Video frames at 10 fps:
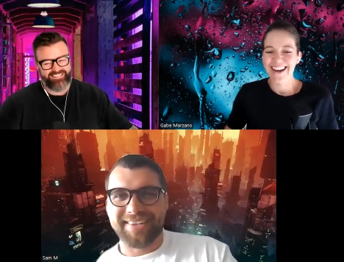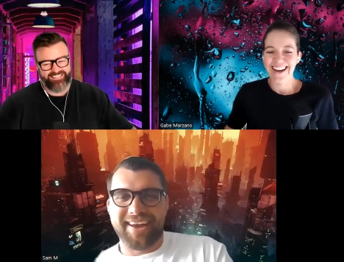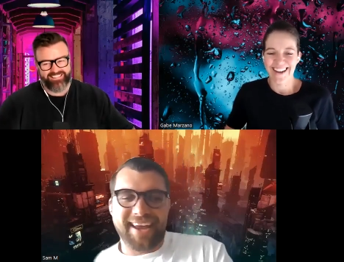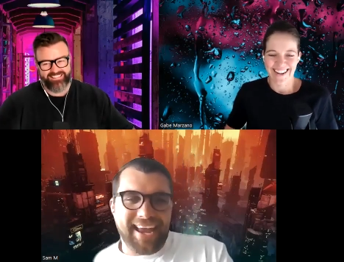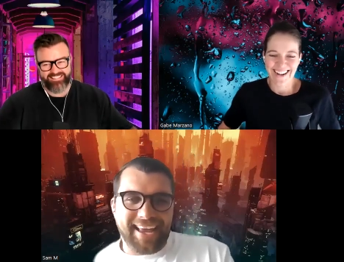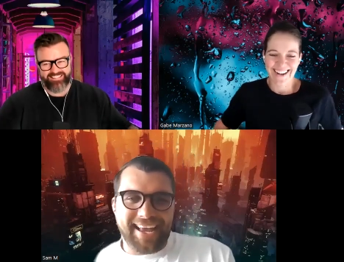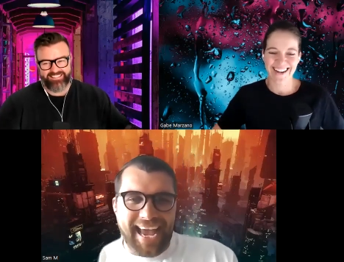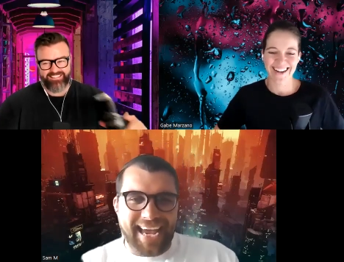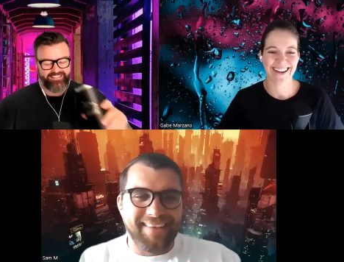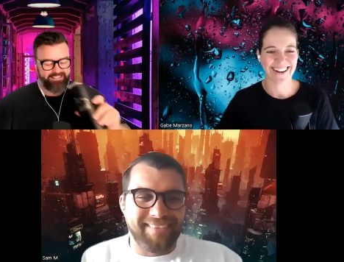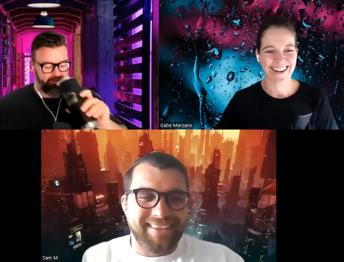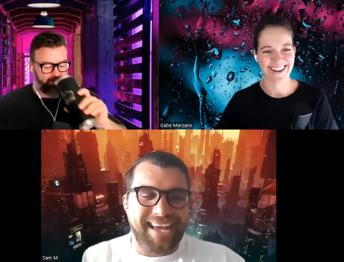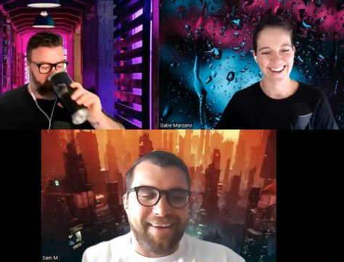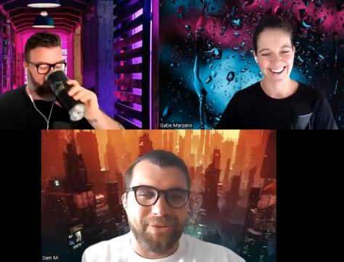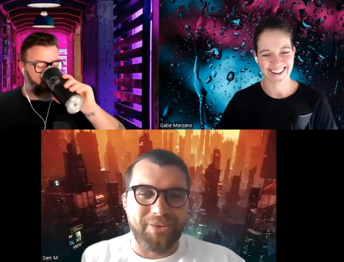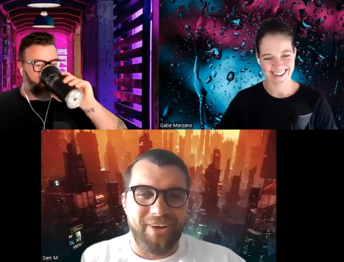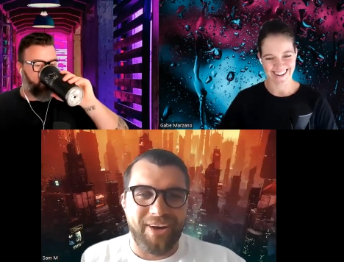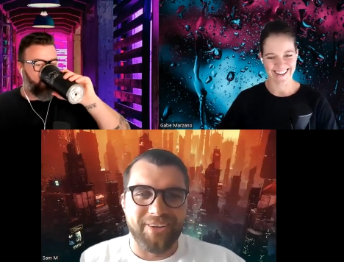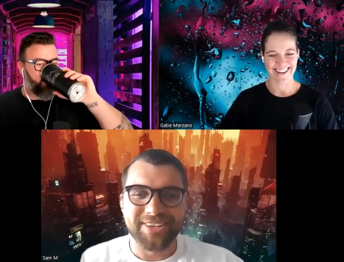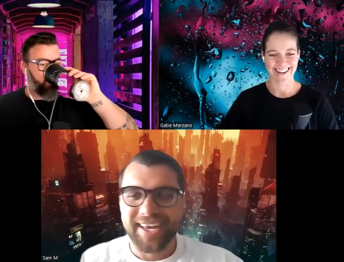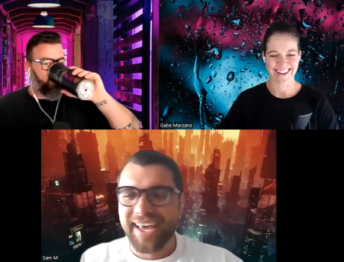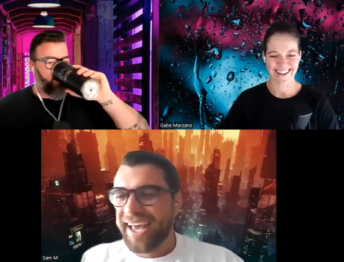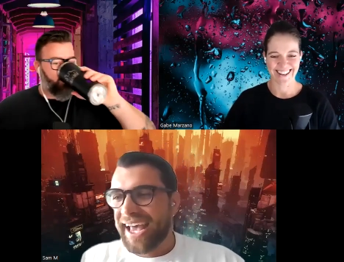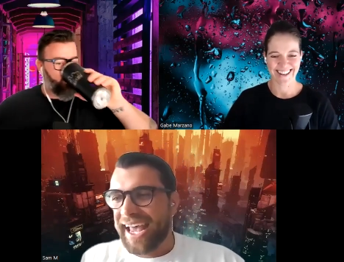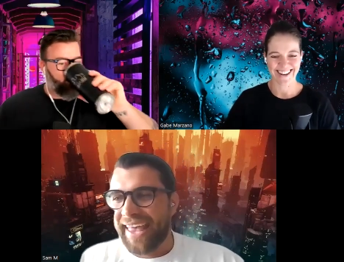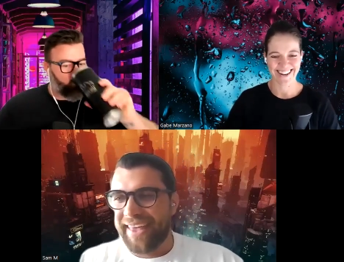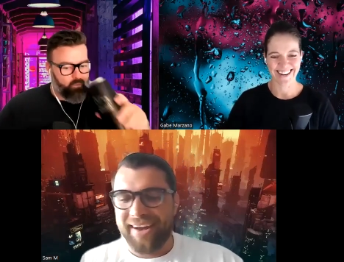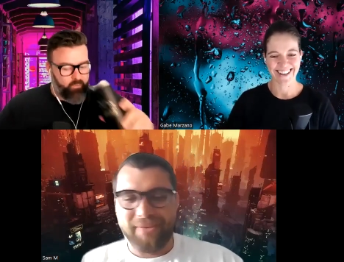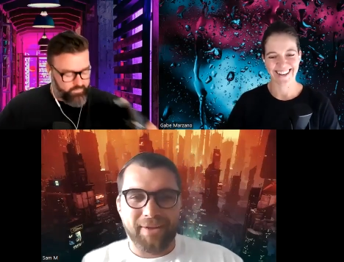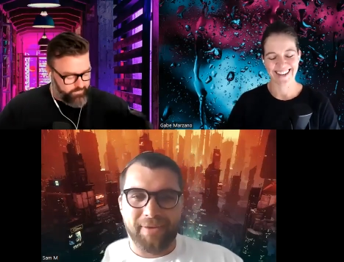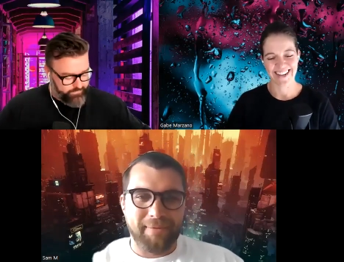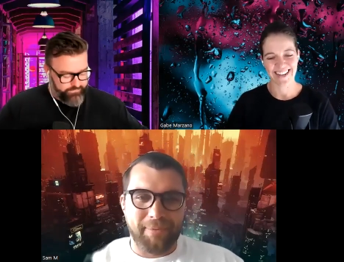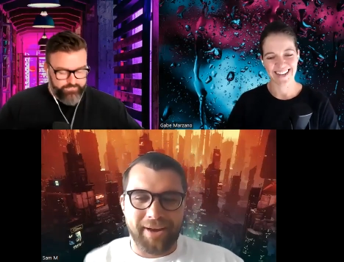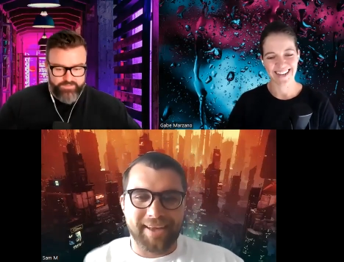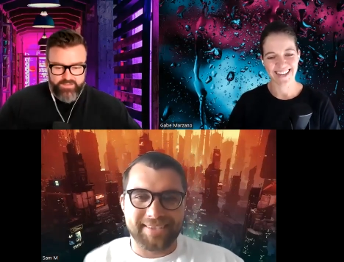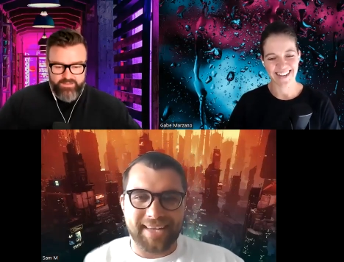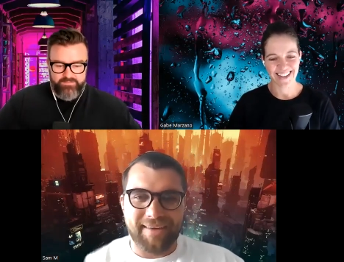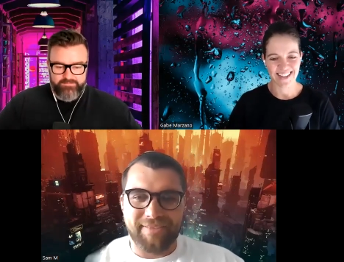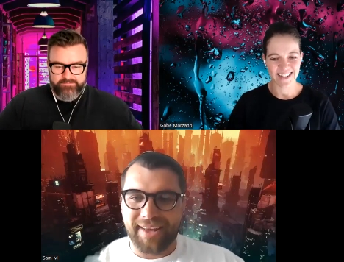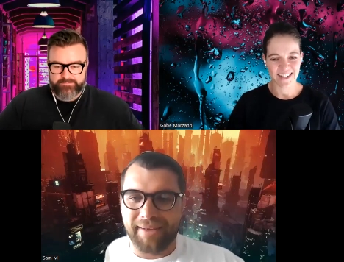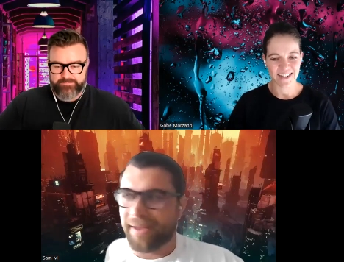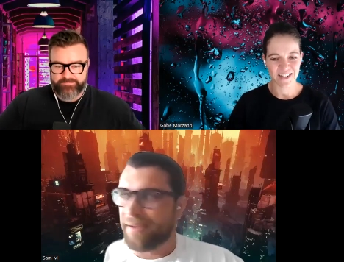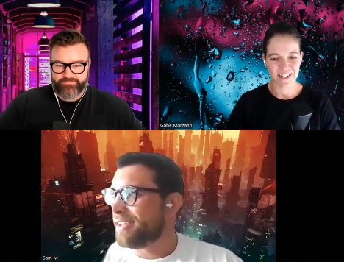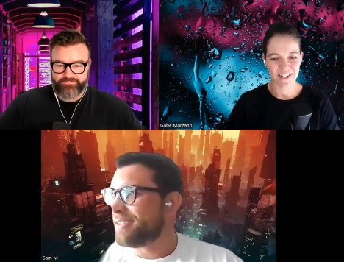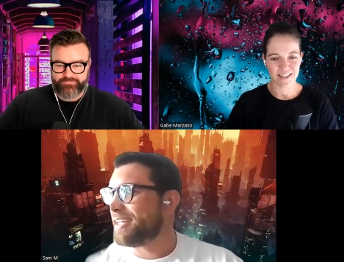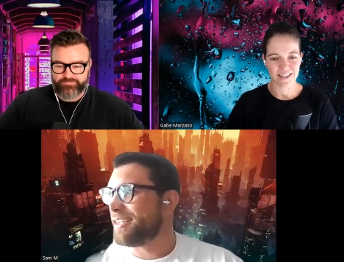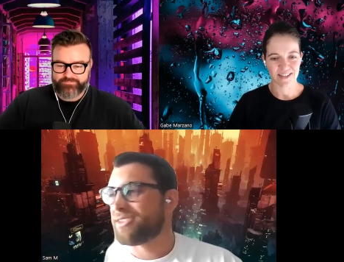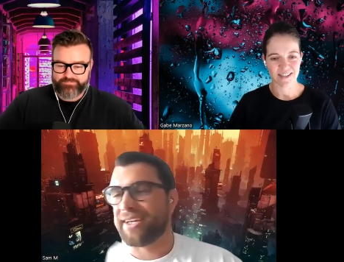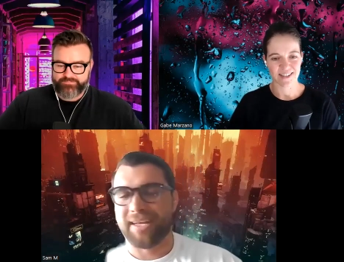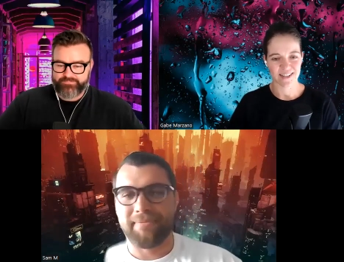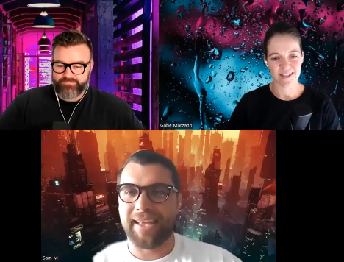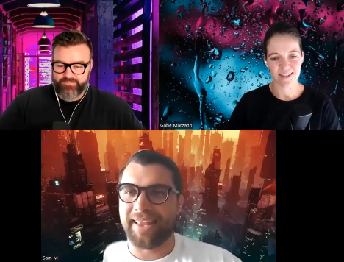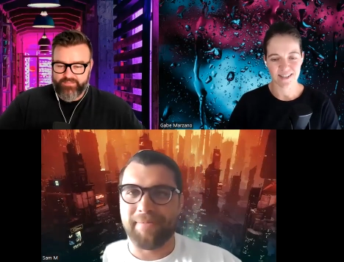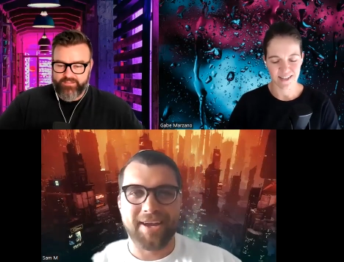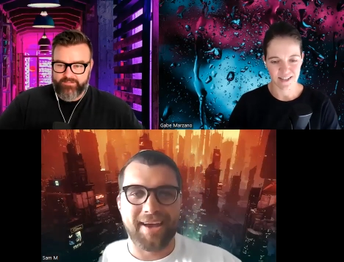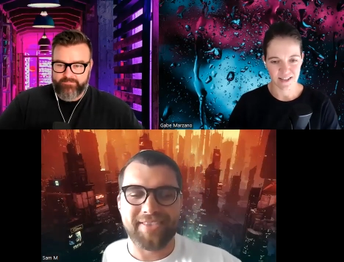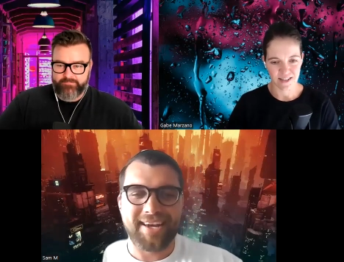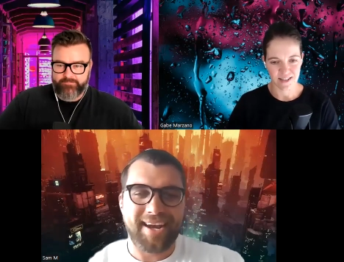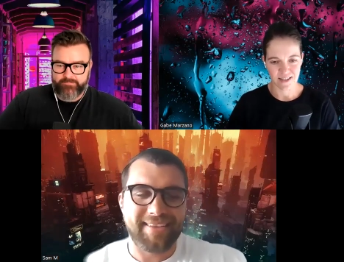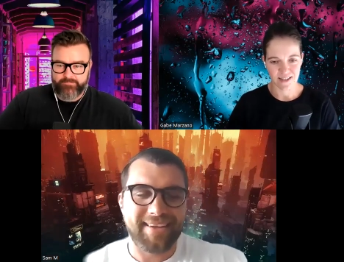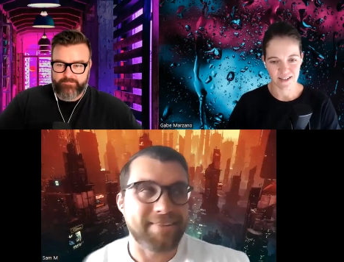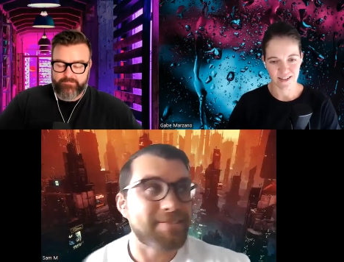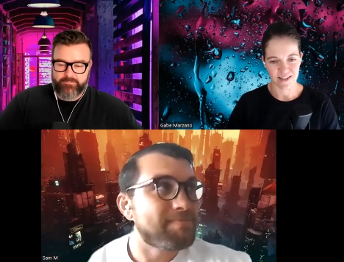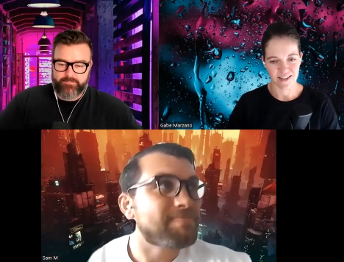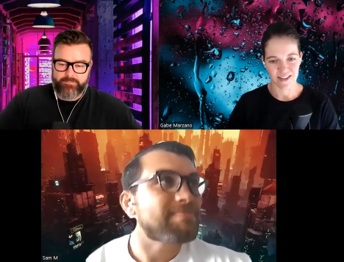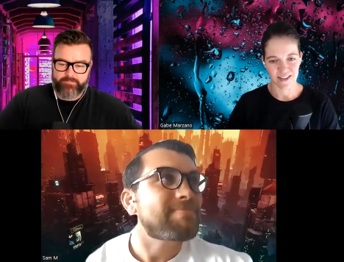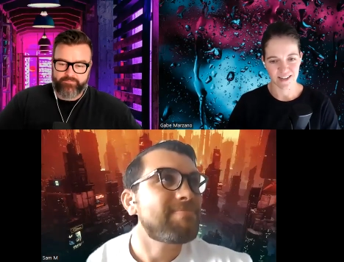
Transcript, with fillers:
Speaker 1: So Halen with a couple of rolls. And then we went up on our stuff and I'm like, I should have the trend like, mate, let me know if they need anything else.